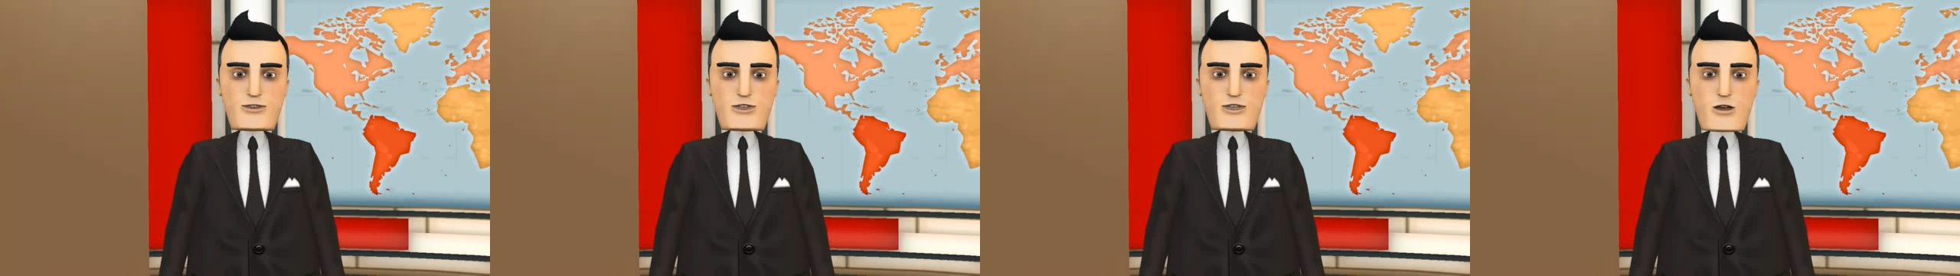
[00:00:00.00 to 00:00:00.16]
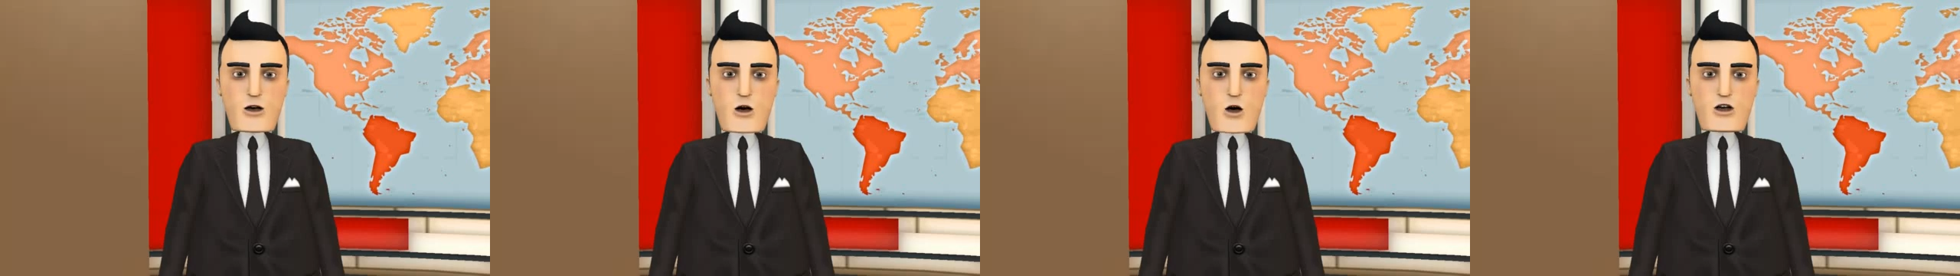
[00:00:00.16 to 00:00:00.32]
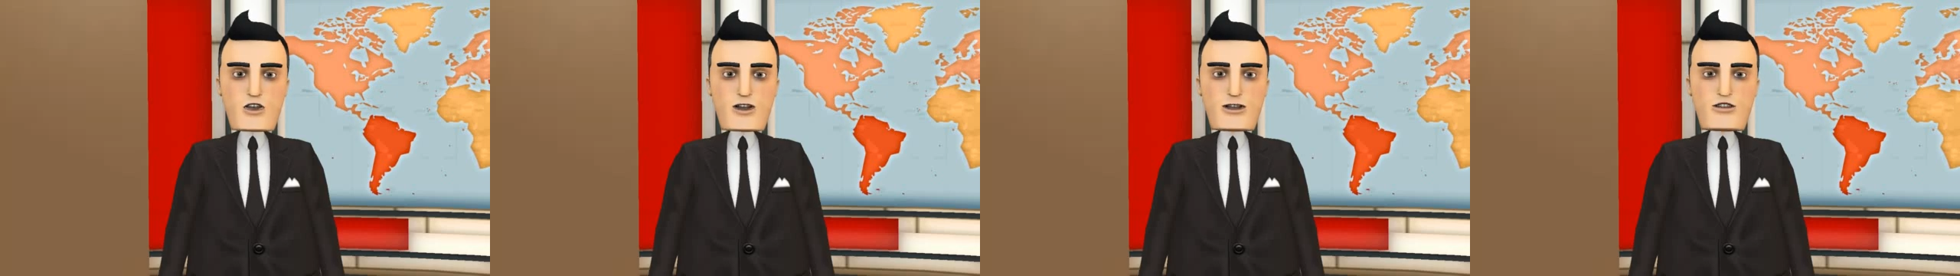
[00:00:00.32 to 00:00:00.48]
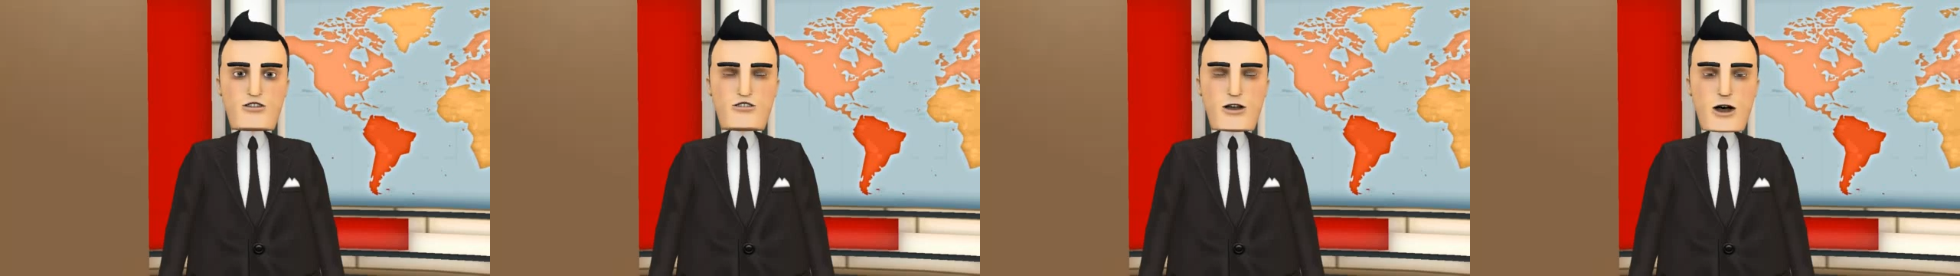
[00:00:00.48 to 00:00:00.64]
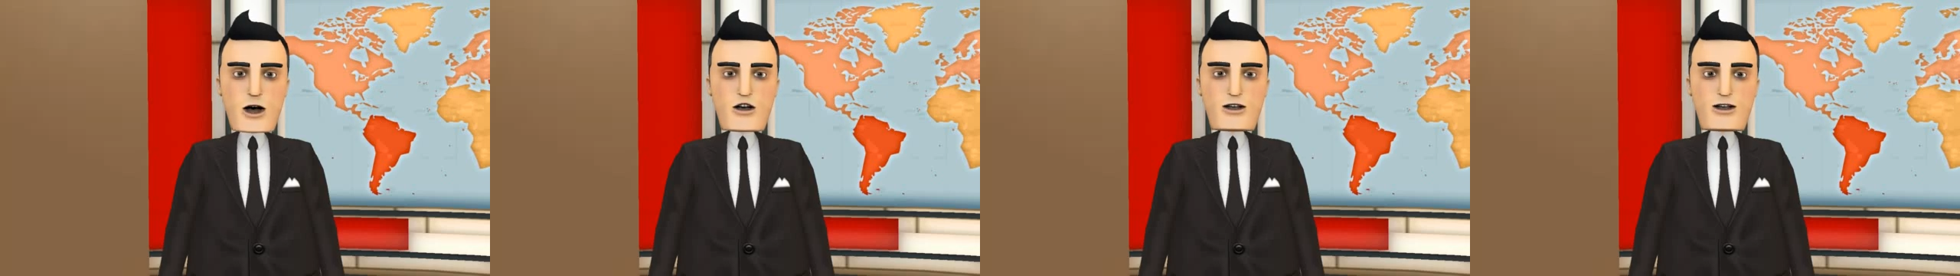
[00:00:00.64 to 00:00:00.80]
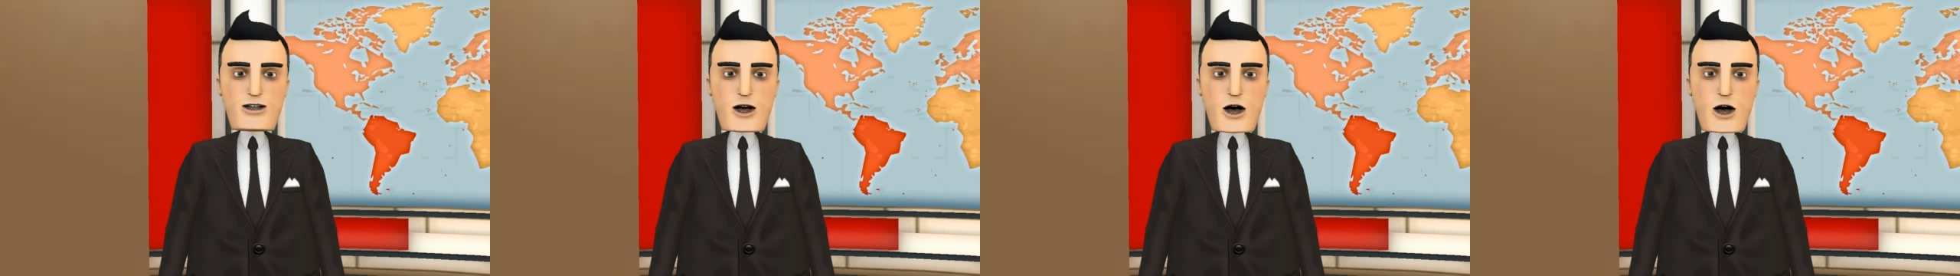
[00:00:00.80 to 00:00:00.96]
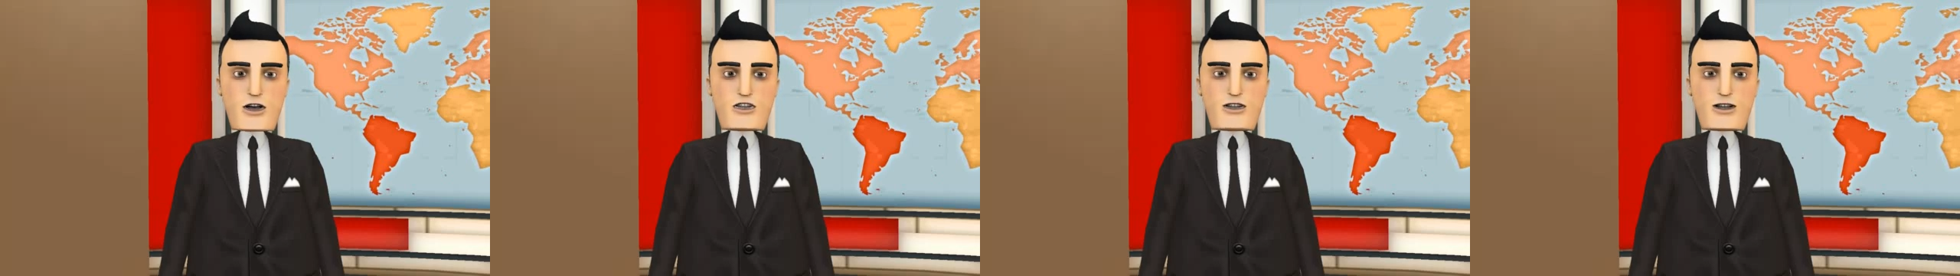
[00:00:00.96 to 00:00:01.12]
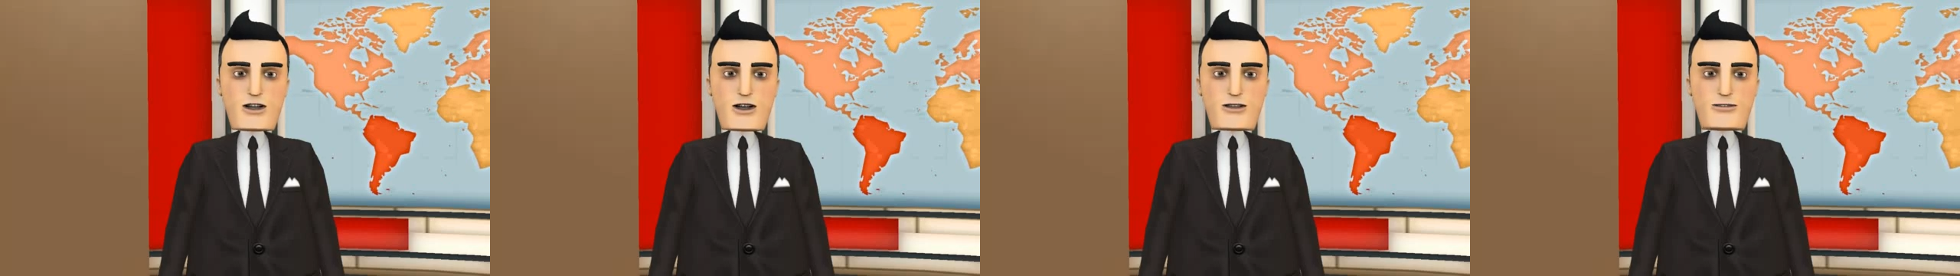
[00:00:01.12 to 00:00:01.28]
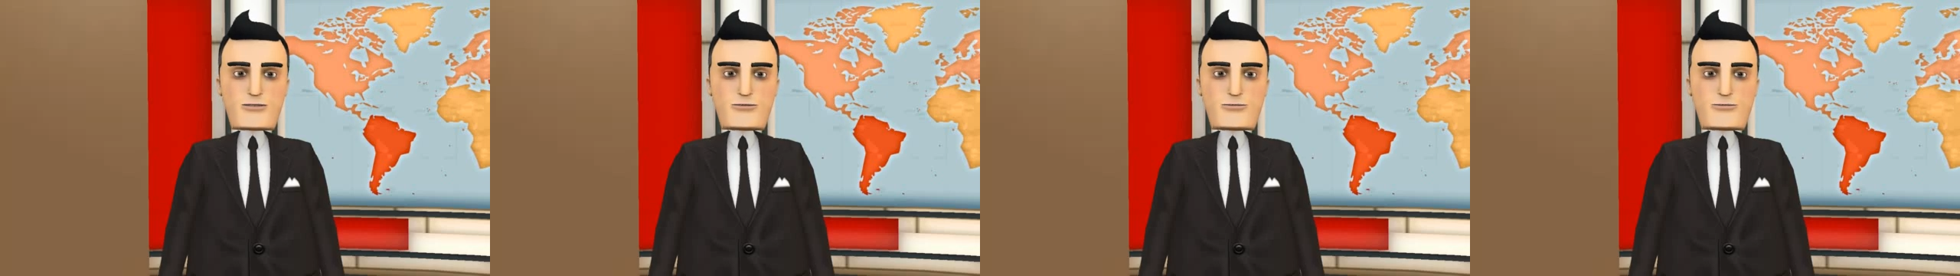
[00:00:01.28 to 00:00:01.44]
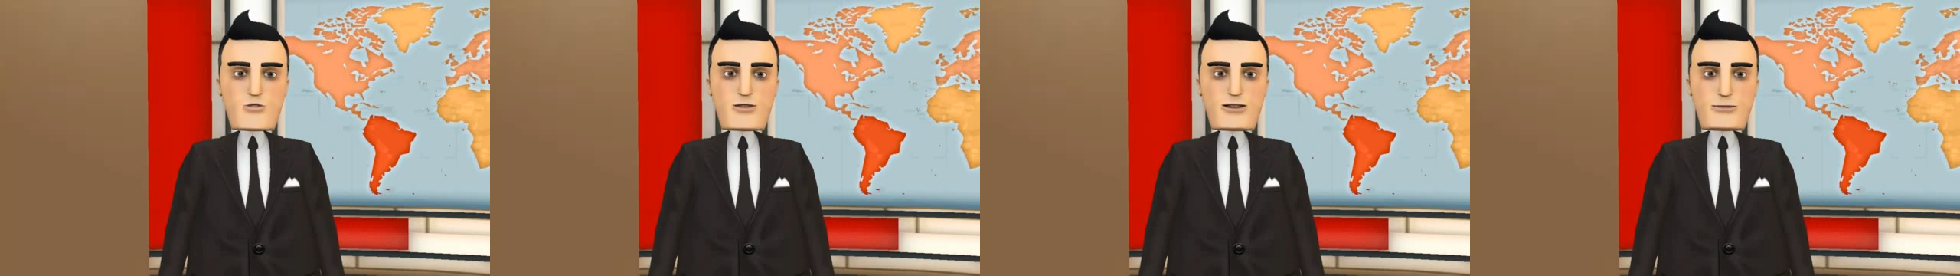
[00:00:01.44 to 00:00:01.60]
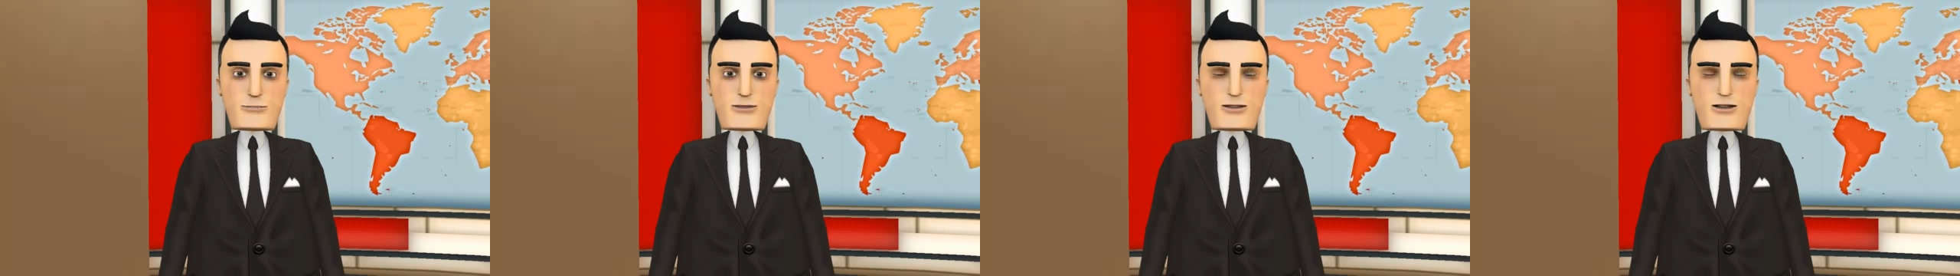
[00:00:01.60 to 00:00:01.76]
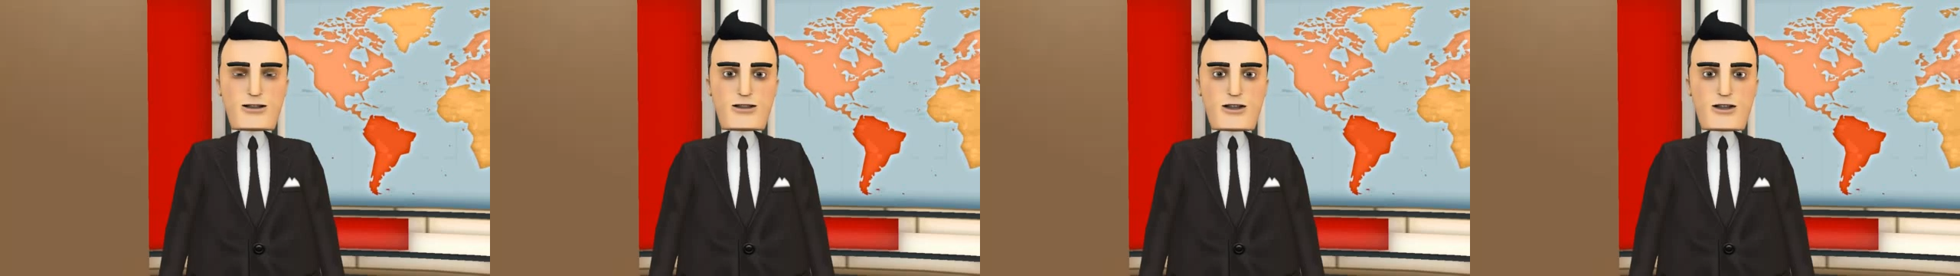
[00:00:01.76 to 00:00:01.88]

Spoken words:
Costa Favolosa, will be